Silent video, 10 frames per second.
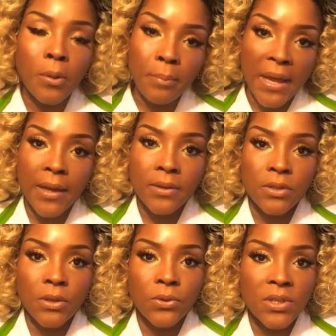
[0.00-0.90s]
back into
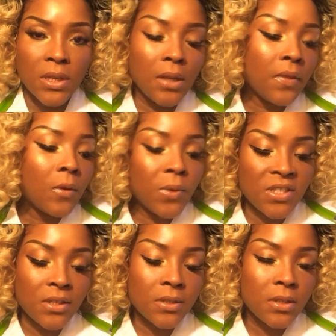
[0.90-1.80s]
your skin that we
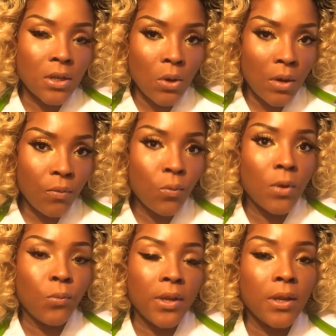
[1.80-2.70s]
just took off when
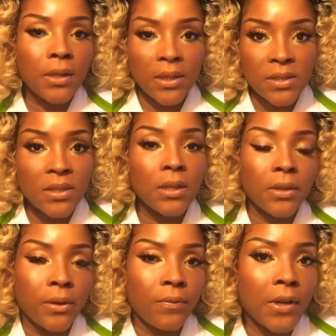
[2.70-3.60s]
we cleansed and
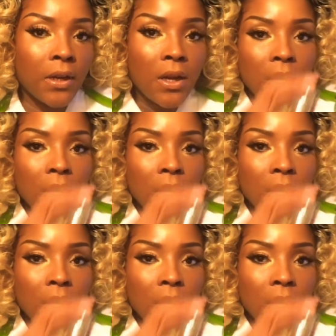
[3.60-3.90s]
clarified.